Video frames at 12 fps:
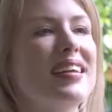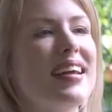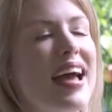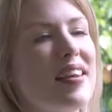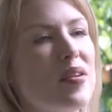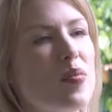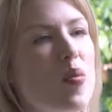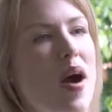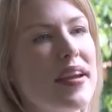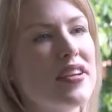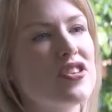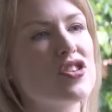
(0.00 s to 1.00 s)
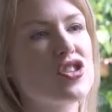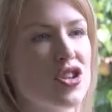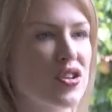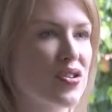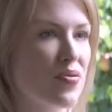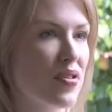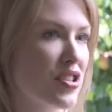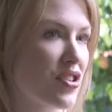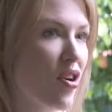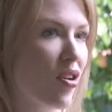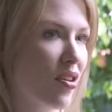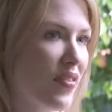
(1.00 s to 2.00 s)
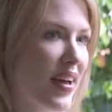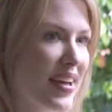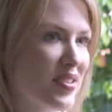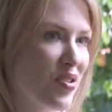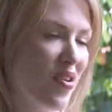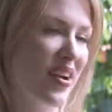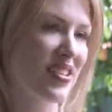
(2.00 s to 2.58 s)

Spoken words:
Now Alan, why did you choose Rich and Oliver as your